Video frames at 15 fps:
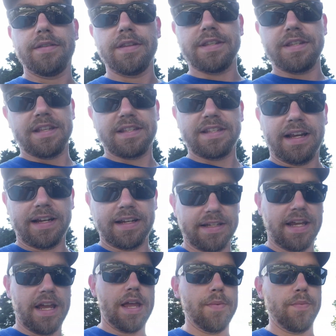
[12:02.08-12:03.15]
this is the second
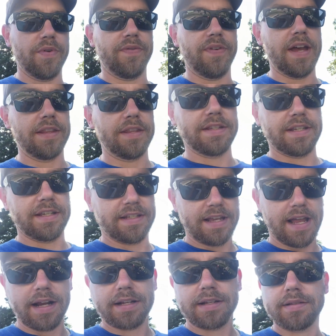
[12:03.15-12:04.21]
time we've had this exact